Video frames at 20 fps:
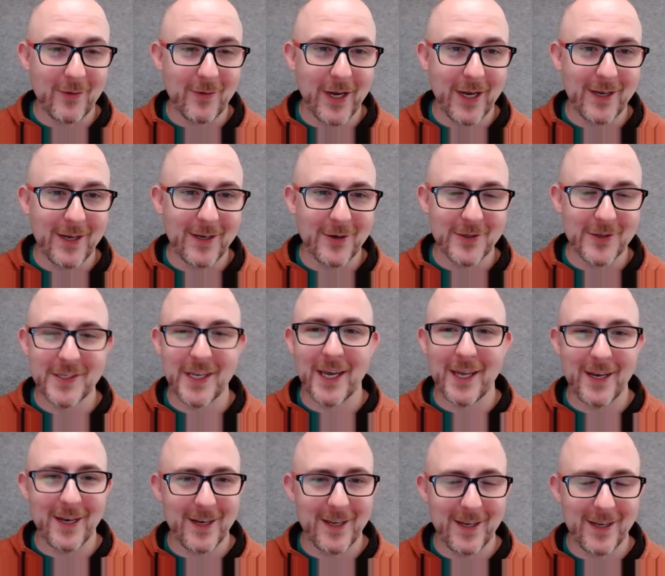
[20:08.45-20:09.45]
right, your
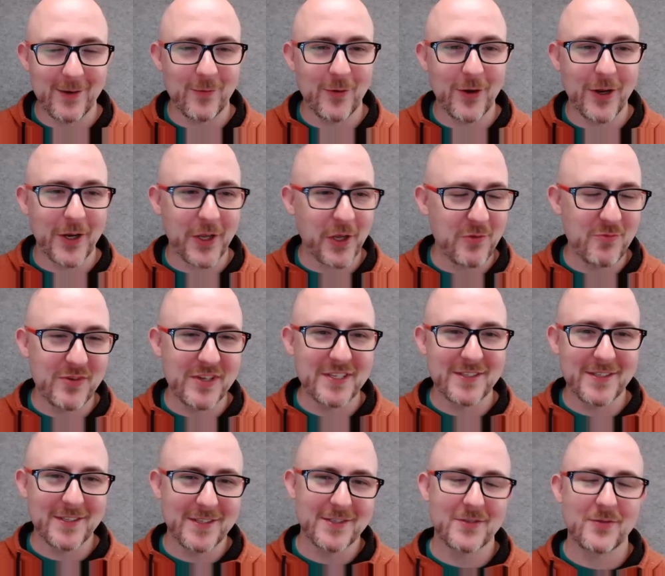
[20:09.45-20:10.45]
sanity in running a
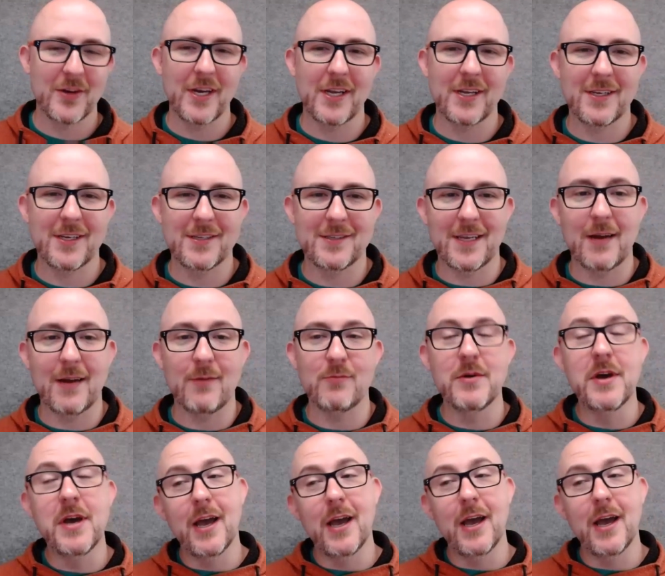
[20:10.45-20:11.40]
business, right, because I'm